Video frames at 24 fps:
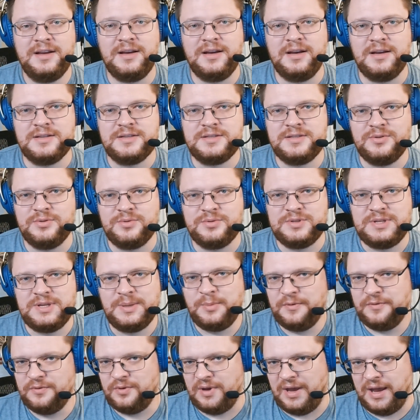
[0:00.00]
Uh, so some
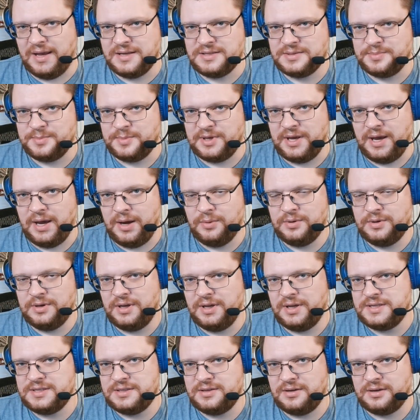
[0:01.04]
of you asked me, how did
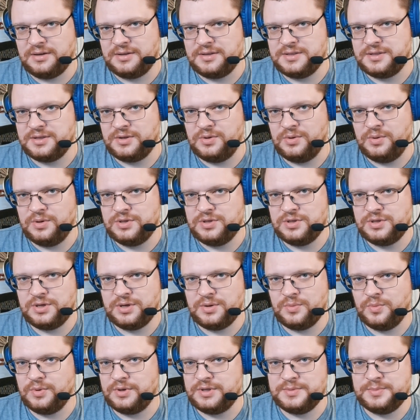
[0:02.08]
I start as a QA engineer?
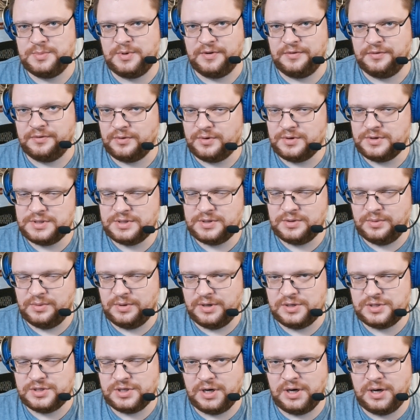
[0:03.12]
What is my first
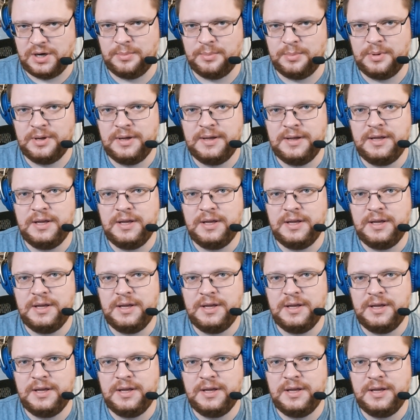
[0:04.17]
QA job?